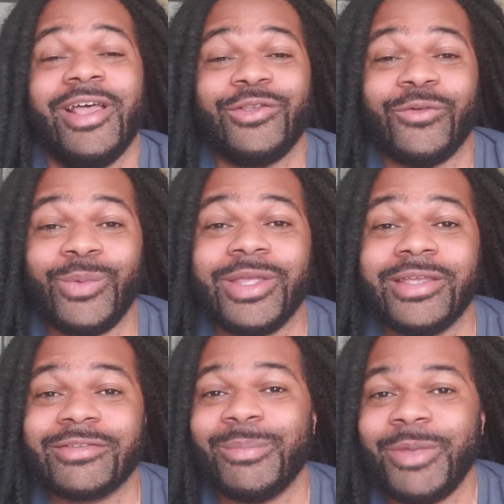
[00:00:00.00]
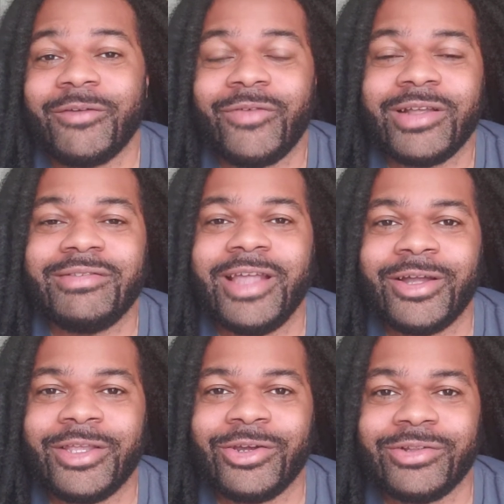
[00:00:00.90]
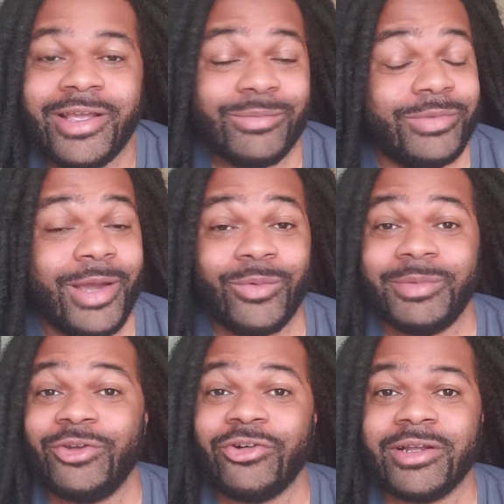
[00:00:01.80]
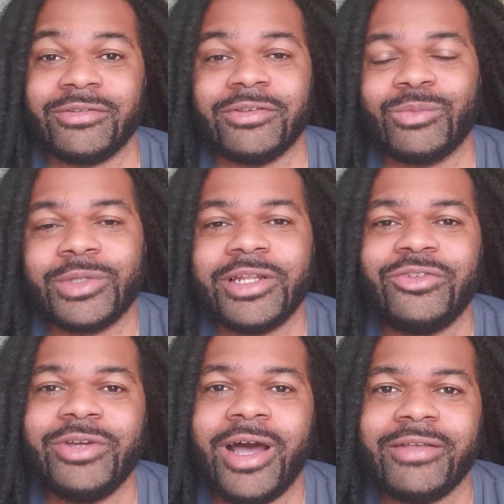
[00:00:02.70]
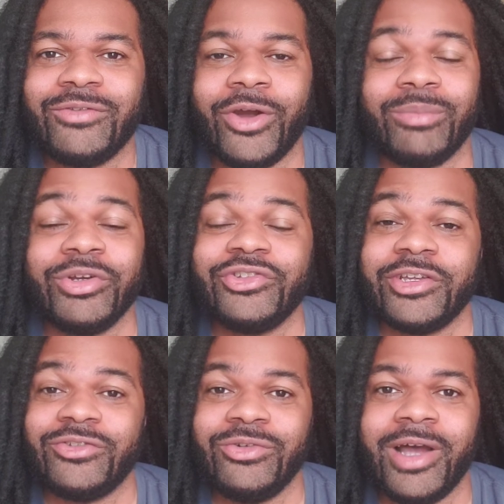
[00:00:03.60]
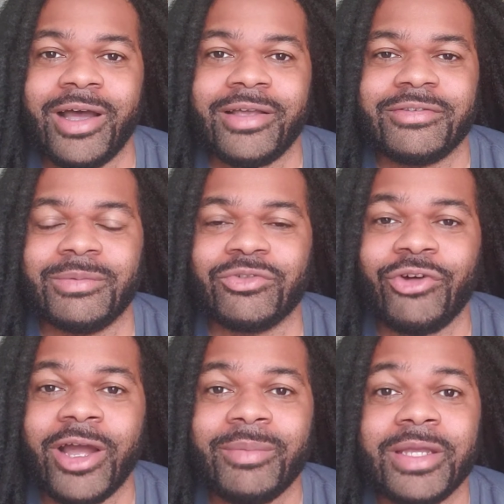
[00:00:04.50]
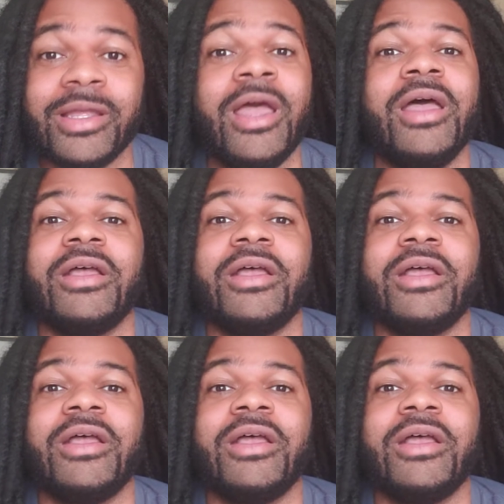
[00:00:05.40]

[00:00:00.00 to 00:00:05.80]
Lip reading: So if we can get some big fights down here, that would be great. So I just want to let you guys know I appreciate you guys subscribing.